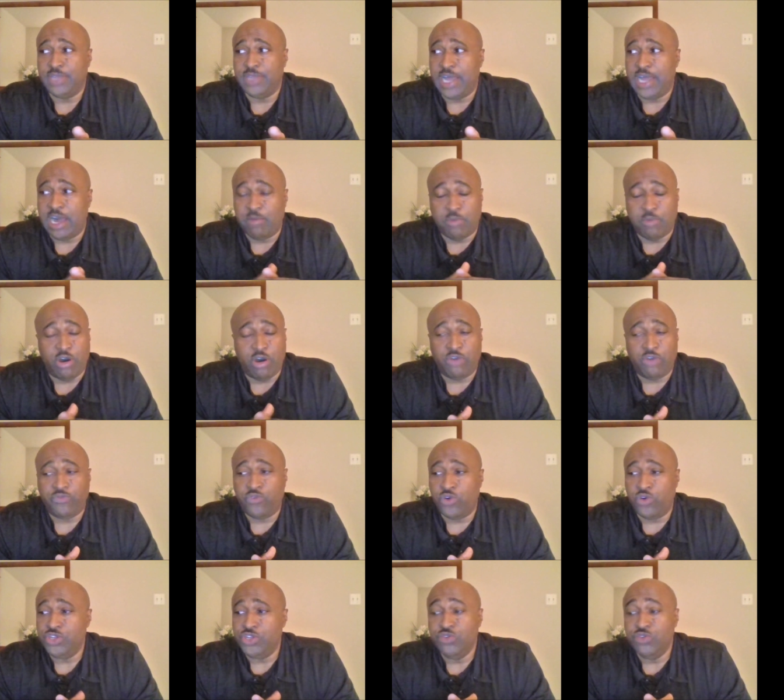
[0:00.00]
I'm all
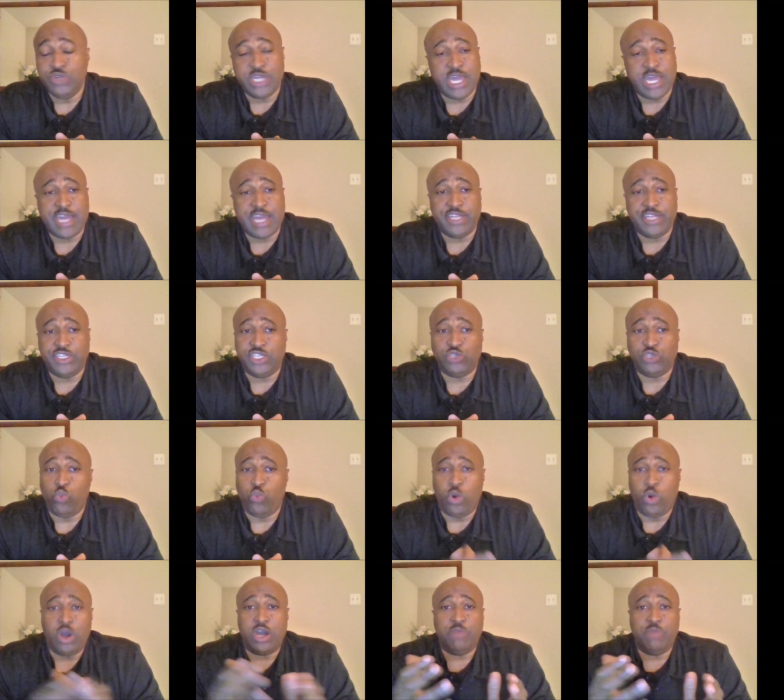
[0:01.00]
for you can't just
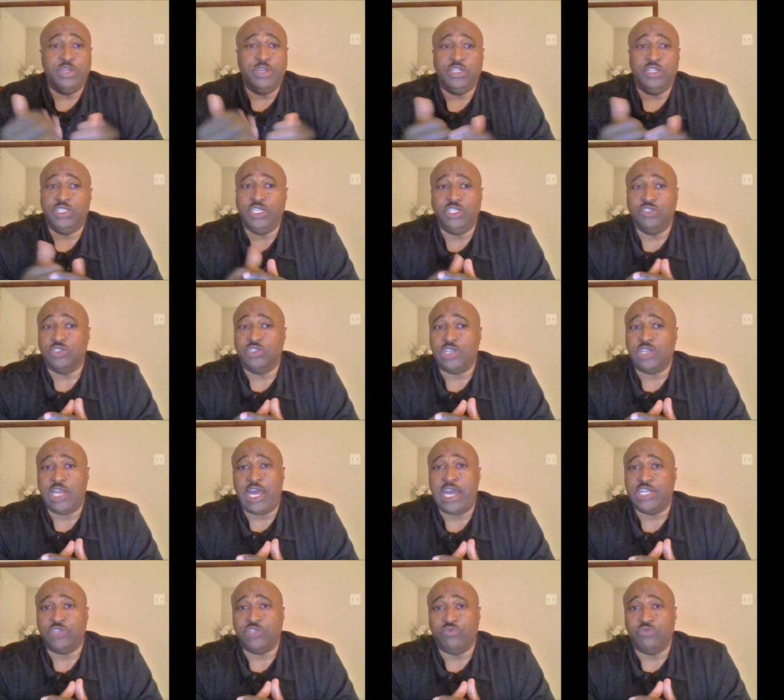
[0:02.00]
walk up in a teacher's
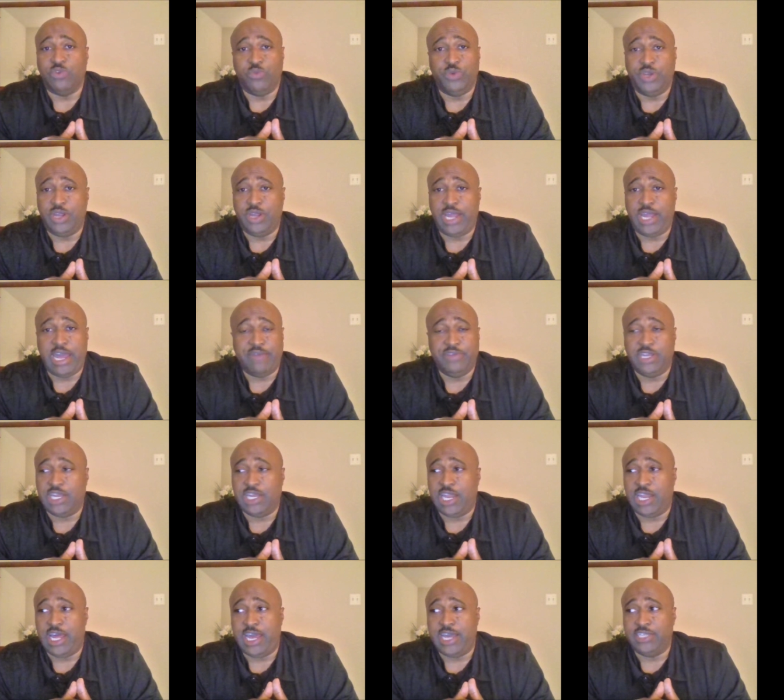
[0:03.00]
classroom when they're having
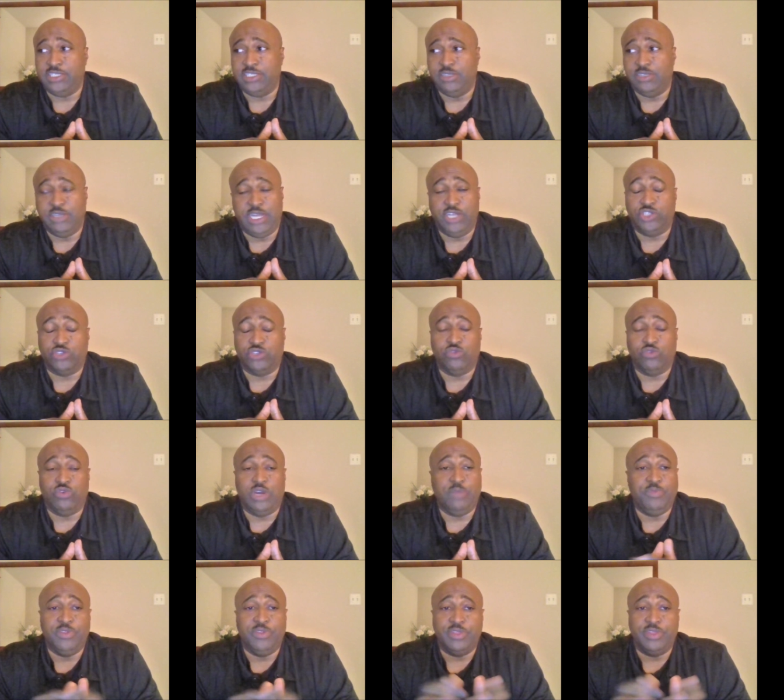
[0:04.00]
class and
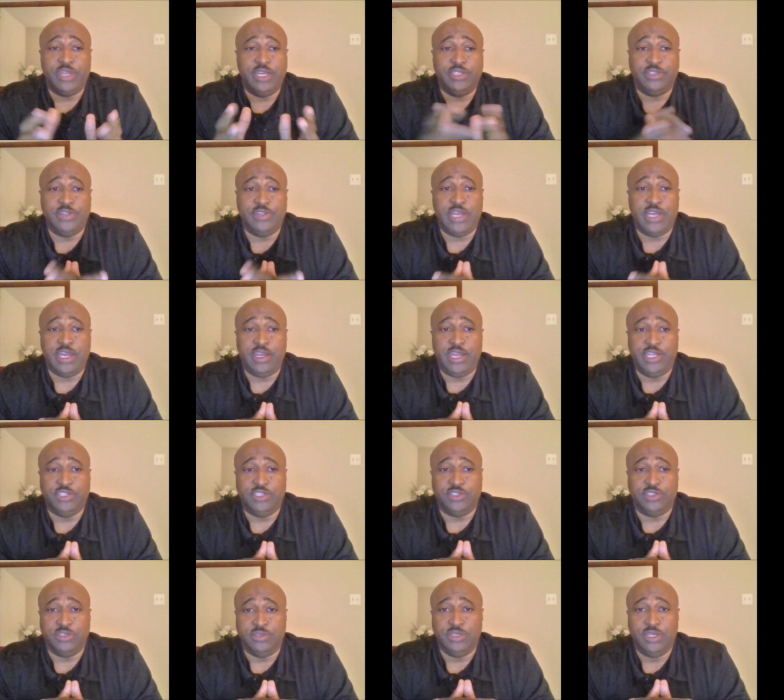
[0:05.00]
interrupt and things of that
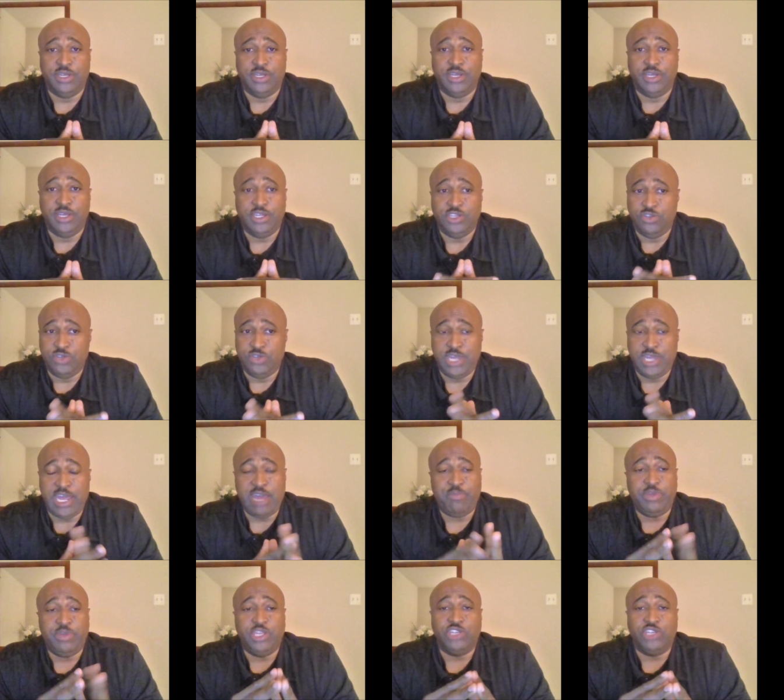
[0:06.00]
nature. You
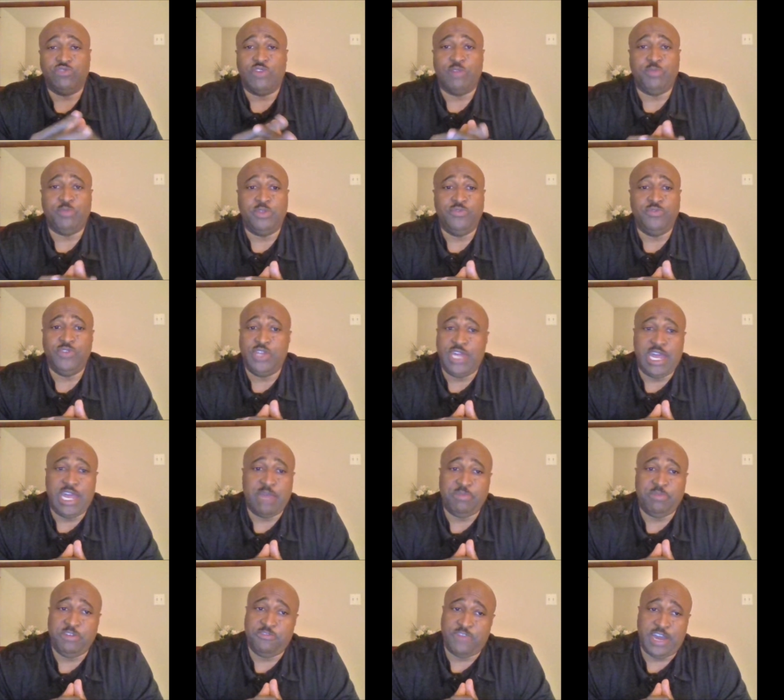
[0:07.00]
can't be disruptive. You
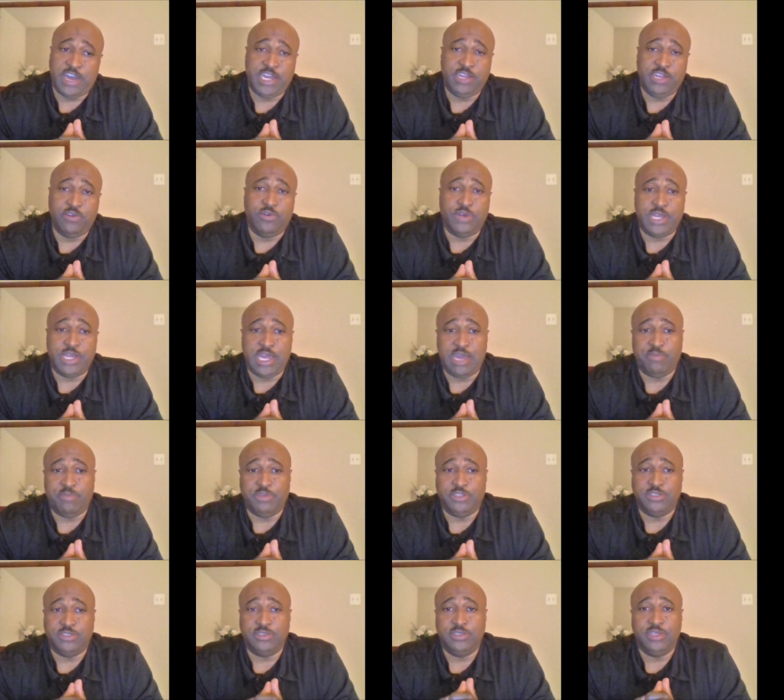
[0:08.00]
can't be fighting on
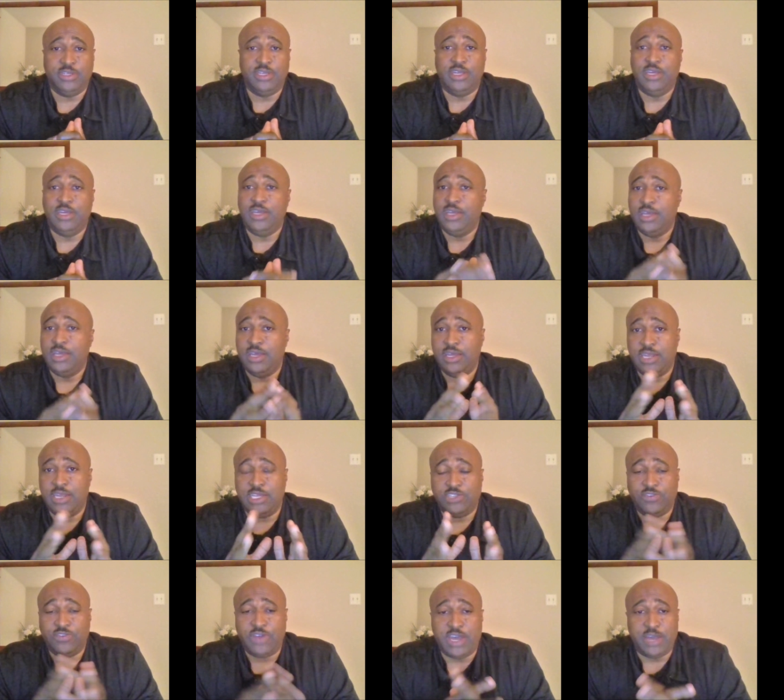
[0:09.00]
campus.
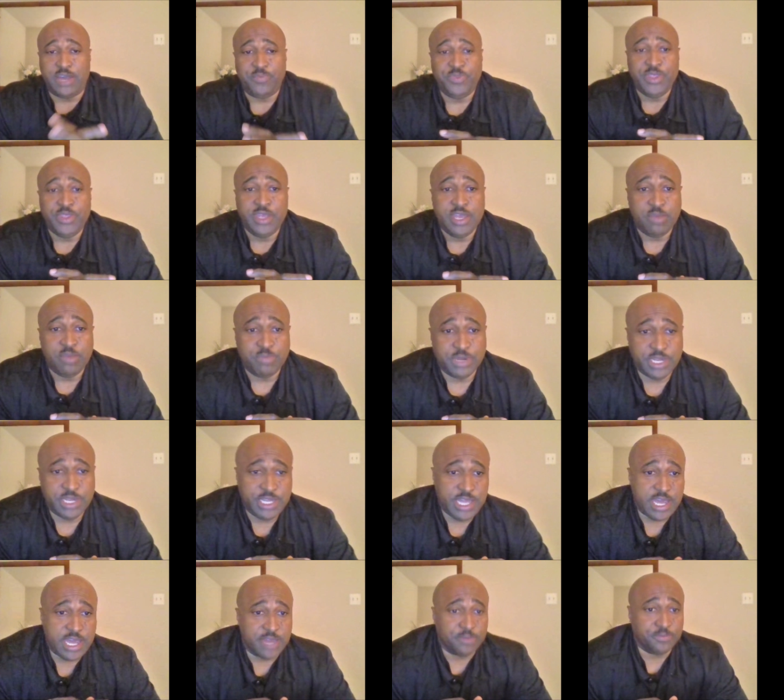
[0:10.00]
That's fine. But
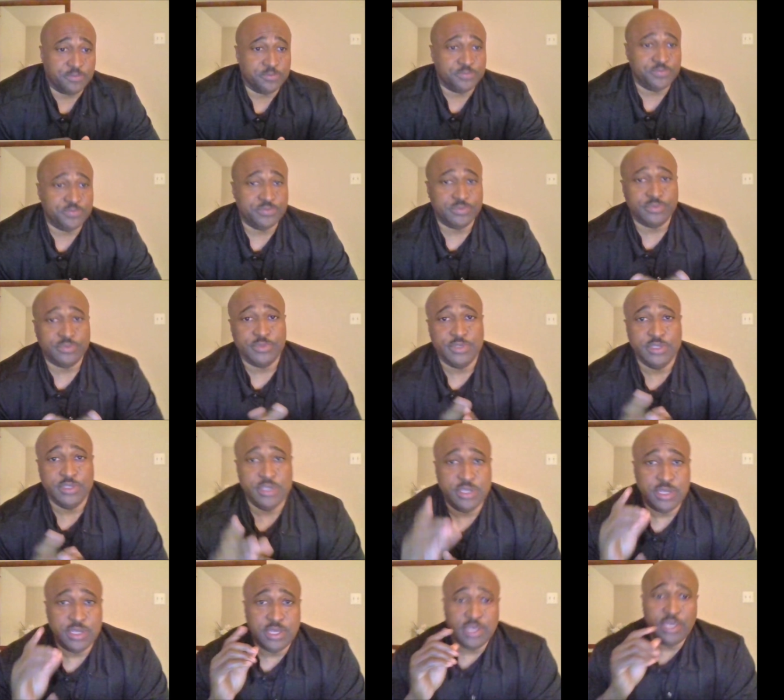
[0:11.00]
again,
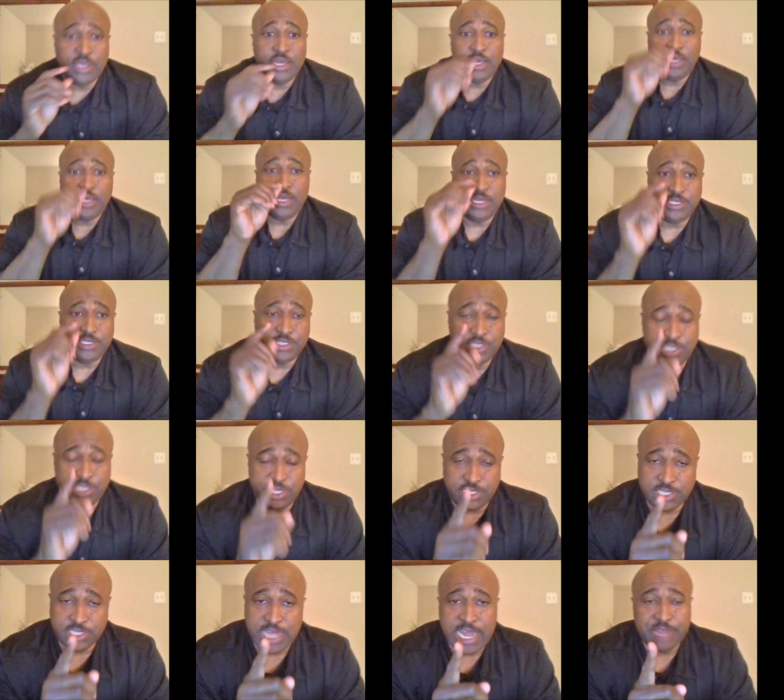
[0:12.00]
it's
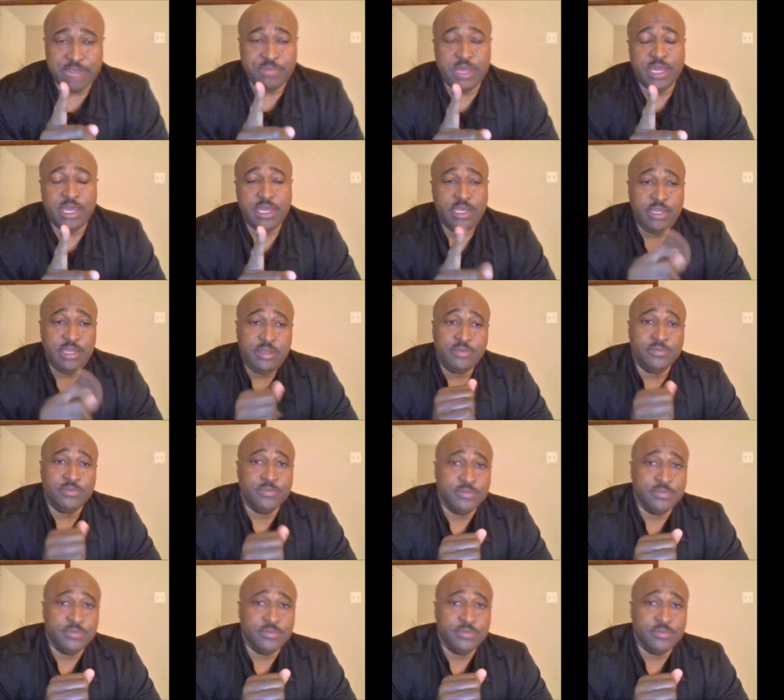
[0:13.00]
just like me